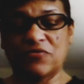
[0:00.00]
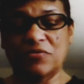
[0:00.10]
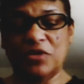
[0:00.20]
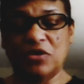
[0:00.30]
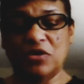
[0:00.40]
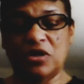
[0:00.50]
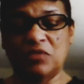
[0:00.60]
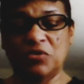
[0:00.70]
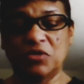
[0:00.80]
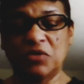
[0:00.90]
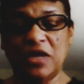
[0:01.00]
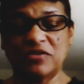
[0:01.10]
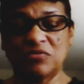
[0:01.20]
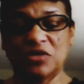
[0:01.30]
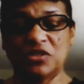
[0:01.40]
from here on. We'll
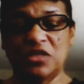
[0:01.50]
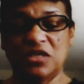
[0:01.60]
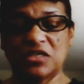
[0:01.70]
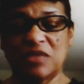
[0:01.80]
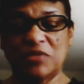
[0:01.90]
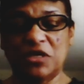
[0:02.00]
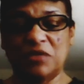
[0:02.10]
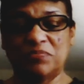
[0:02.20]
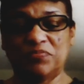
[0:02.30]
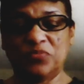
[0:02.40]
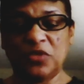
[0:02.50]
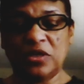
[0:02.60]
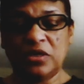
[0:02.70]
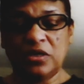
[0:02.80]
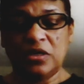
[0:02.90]
have some good things coming up.
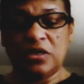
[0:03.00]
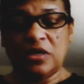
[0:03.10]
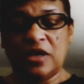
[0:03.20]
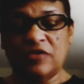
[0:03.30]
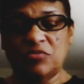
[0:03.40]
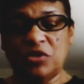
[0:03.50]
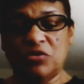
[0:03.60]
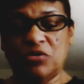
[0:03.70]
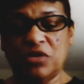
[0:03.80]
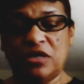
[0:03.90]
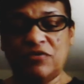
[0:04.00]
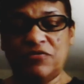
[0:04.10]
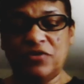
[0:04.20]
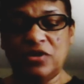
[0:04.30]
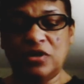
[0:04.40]
Have to be
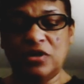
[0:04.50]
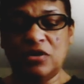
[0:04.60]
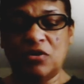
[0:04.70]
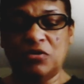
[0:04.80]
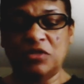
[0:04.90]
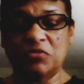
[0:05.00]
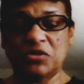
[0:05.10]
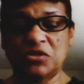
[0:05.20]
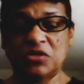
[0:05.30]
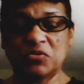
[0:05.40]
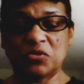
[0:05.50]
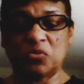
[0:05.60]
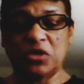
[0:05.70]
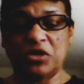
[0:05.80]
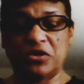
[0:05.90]
creative. Oh, and this was
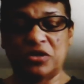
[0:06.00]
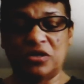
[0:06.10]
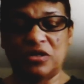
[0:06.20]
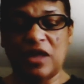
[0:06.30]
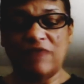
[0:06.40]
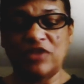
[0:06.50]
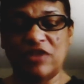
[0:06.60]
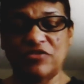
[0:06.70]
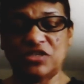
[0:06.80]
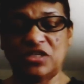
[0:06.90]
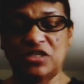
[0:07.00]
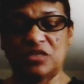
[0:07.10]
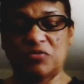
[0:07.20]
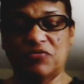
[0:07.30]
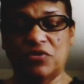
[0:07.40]
weird. I've never seen
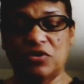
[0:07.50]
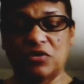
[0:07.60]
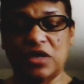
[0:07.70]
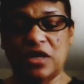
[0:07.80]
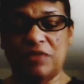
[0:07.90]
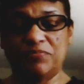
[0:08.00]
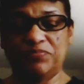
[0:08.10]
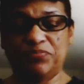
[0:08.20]
this before, okay?